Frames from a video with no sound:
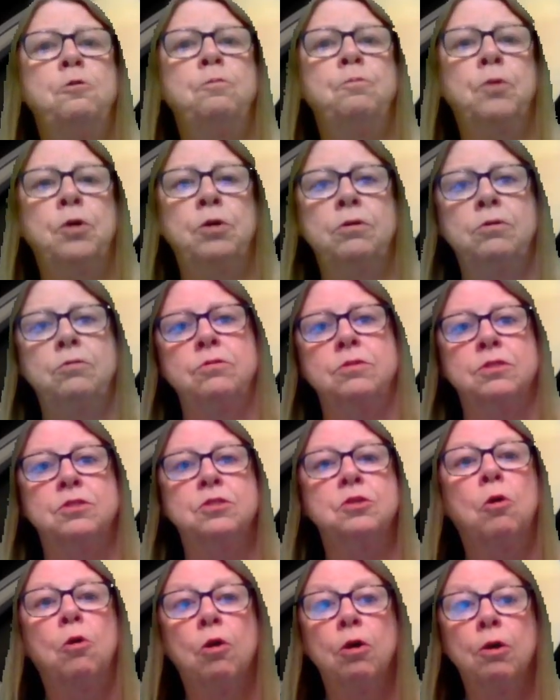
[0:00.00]
moons
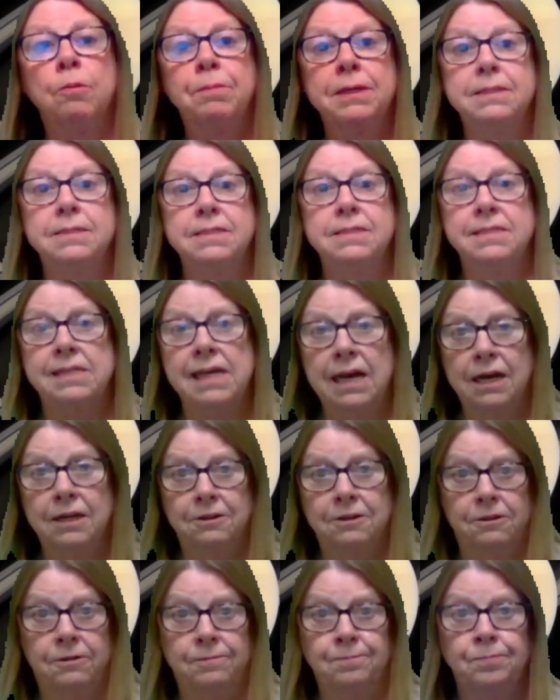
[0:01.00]
orbit
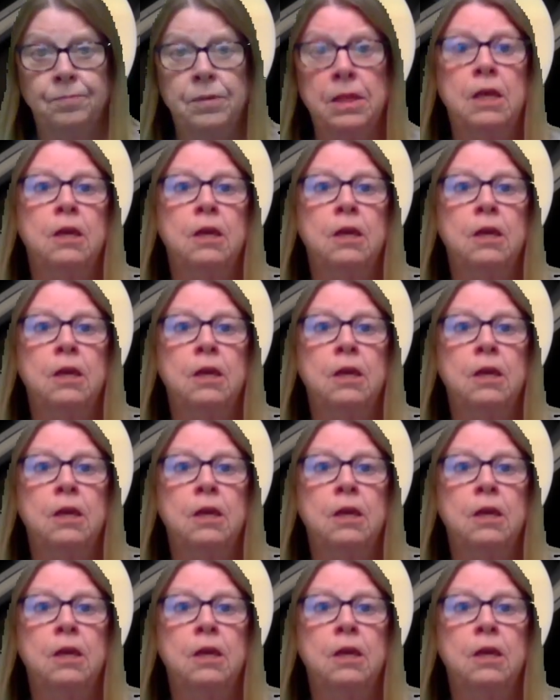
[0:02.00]
Saturn.